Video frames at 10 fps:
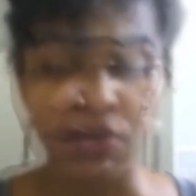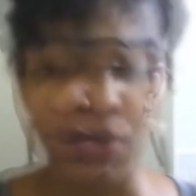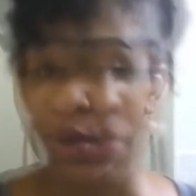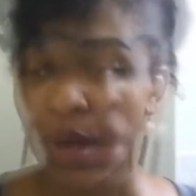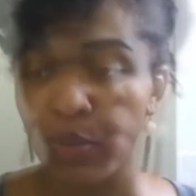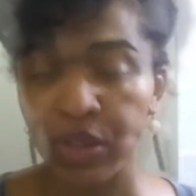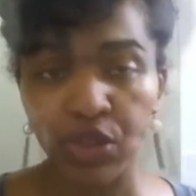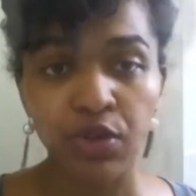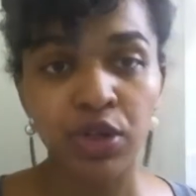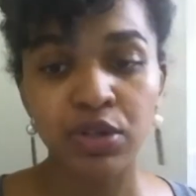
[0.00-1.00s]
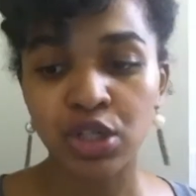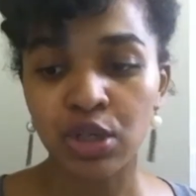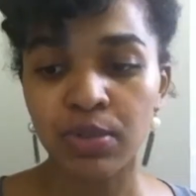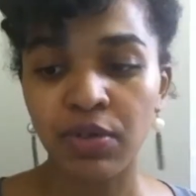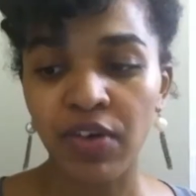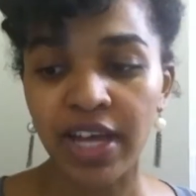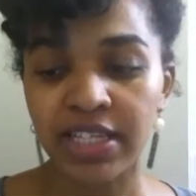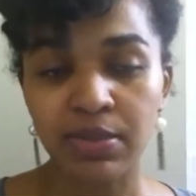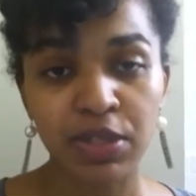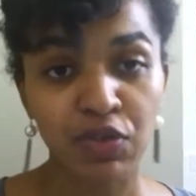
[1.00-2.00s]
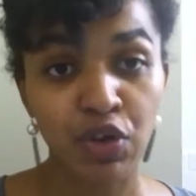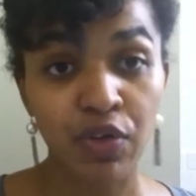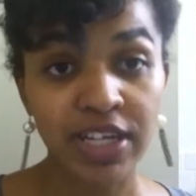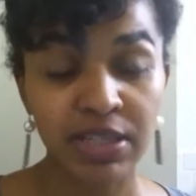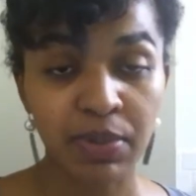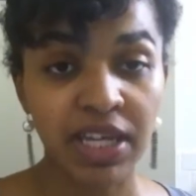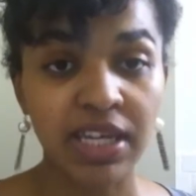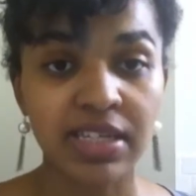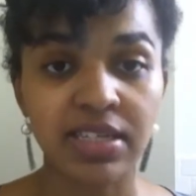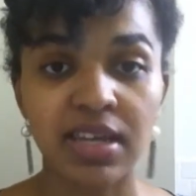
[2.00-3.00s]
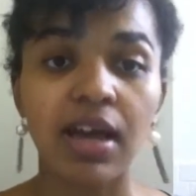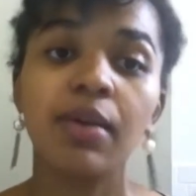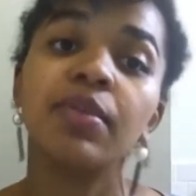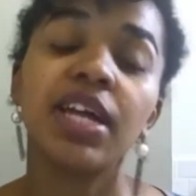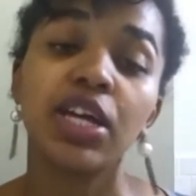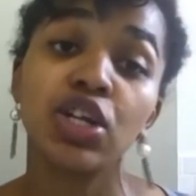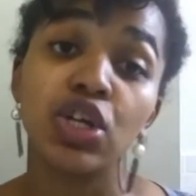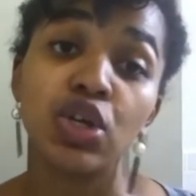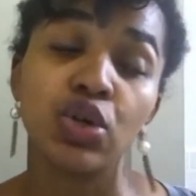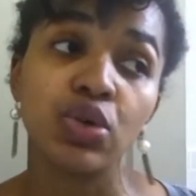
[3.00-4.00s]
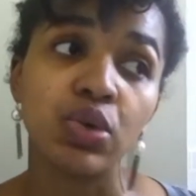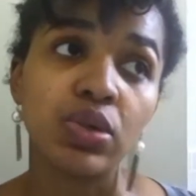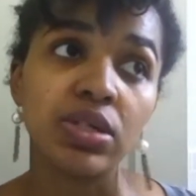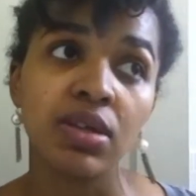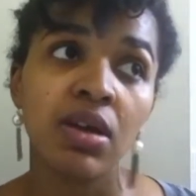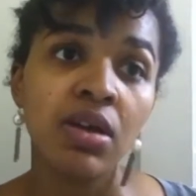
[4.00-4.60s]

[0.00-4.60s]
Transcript: So I went through YouTube to find some different recipes that I could use